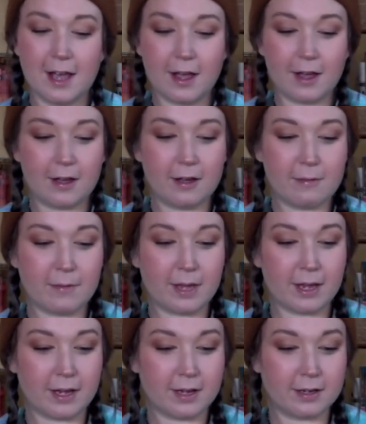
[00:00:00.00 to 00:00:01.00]
Um,
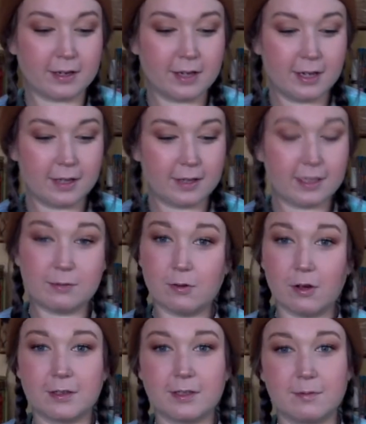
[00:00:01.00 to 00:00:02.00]
and these will
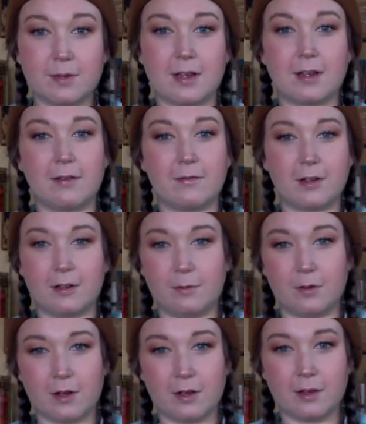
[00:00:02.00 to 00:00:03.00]
also be
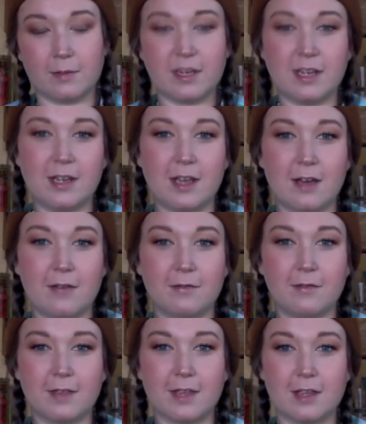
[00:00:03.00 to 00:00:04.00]
available on the PDF
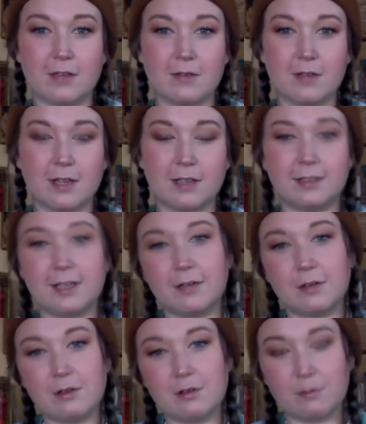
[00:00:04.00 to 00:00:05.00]
that you can
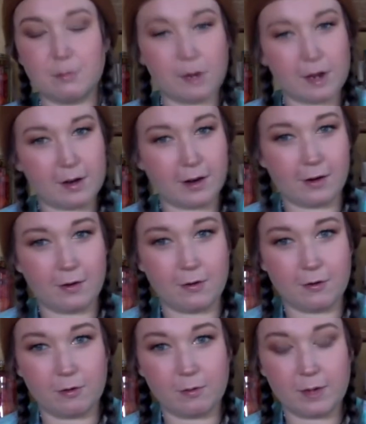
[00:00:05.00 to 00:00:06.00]
download and print out at
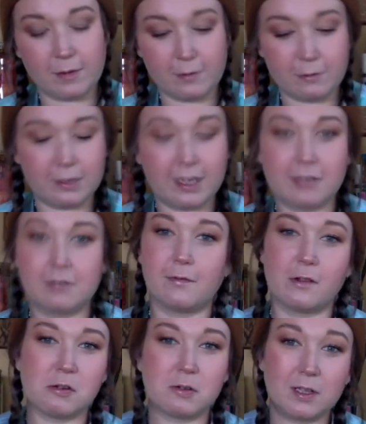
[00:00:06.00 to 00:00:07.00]
home if you would like to
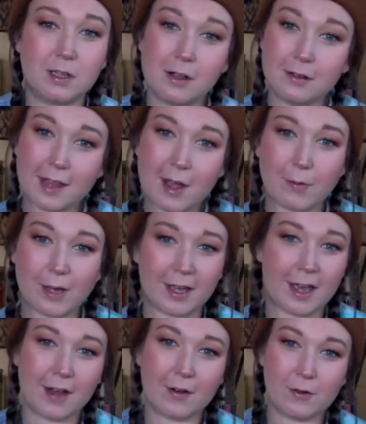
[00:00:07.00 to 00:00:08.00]
follow along that way
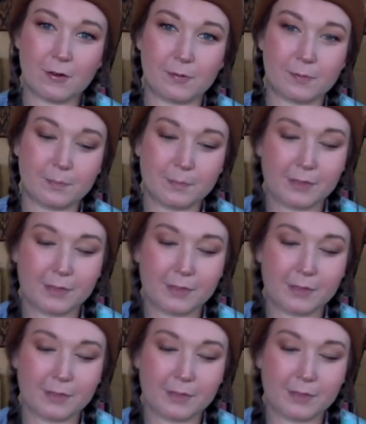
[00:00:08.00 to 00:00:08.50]
at home.